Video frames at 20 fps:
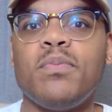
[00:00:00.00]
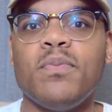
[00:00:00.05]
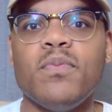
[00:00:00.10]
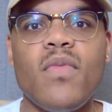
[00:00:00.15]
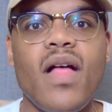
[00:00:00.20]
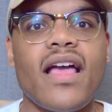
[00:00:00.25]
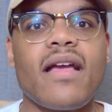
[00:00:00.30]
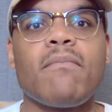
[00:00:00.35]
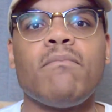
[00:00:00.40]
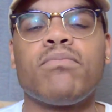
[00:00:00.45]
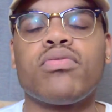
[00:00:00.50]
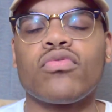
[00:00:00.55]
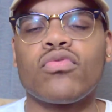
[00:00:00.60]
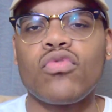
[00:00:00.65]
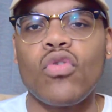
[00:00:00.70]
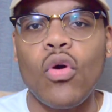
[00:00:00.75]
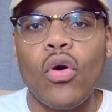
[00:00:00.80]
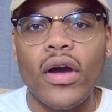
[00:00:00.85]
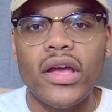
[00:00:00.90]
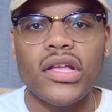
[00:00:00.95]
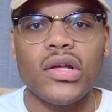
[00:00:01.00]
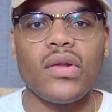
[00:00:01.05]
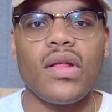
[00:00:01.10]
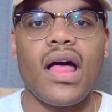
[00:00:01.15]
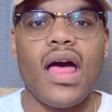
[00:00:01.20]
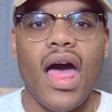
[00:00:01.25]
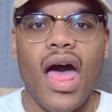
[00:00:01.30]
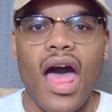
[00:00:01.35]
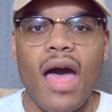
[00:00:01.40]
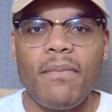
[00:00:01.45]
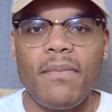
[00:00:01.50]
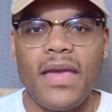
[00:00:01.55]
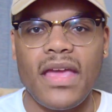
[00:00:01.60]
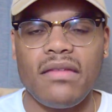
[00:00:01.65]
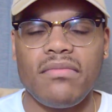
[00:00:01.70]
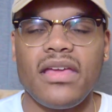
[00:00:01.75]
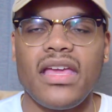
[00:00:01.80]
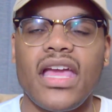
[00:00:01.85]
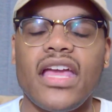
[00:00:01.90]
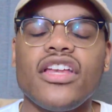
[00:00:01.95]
like broil up in me.